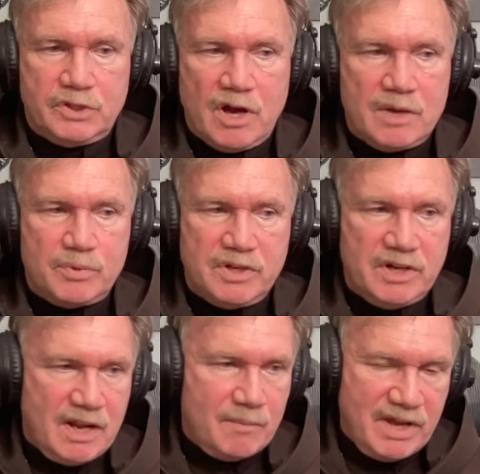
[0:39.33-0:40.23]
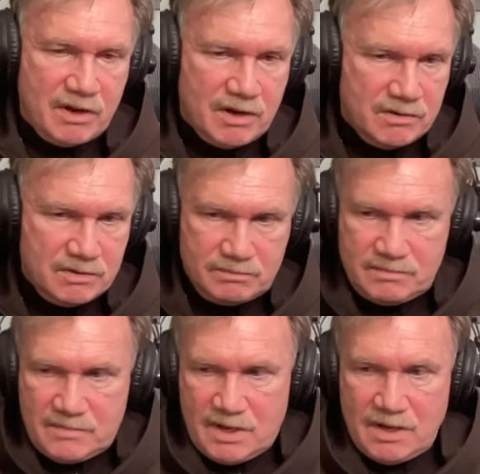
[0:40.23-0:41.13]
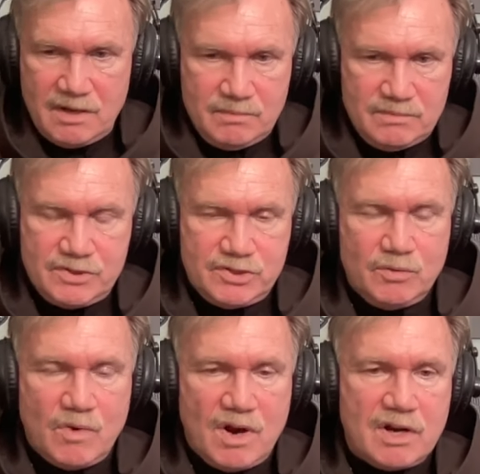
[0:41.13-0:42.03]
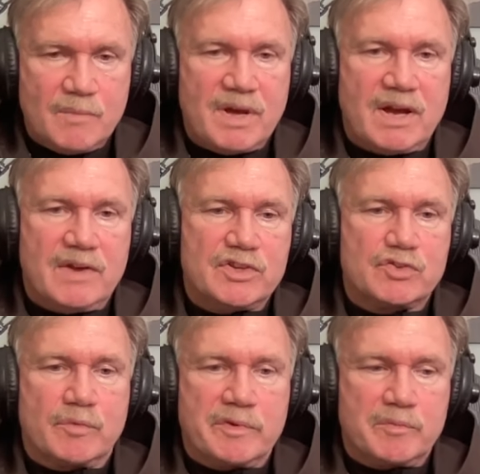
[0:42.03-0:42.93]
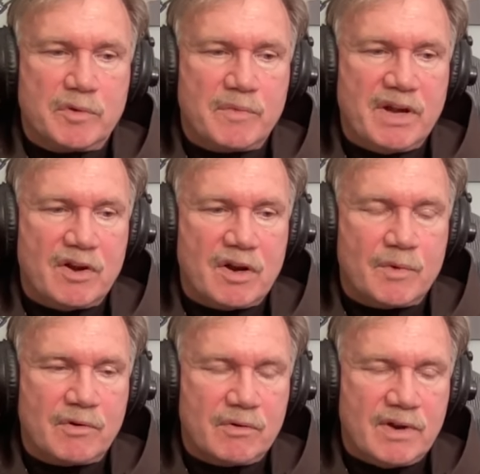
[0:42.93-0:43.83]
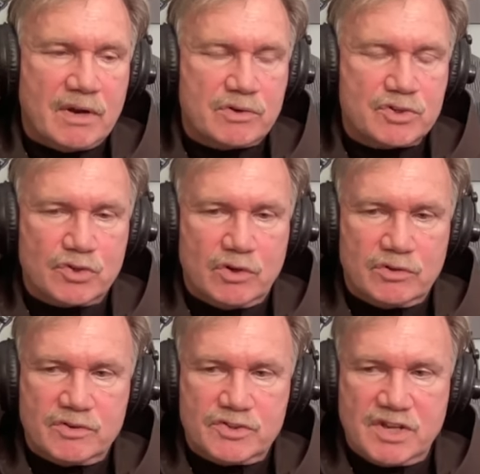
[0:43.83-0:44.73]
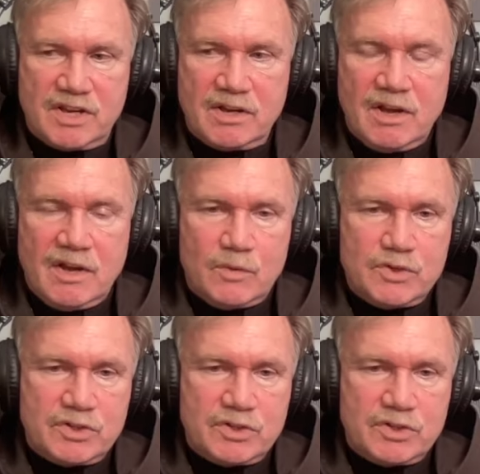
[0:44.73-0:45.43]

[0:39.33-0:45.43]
God put it on my heart to walk up behind this woman, put my arm around her shoulder and say, would